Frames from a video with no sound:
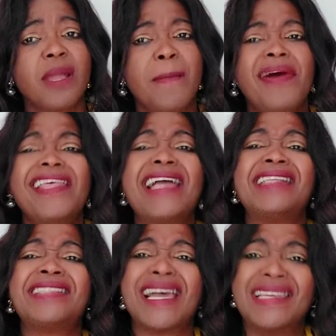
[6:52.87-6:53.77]
but
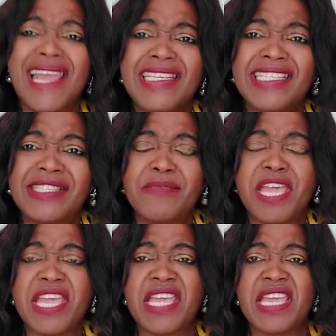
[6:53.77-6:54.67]
that challenged
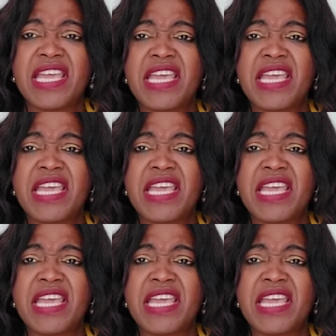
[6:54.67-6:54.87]
me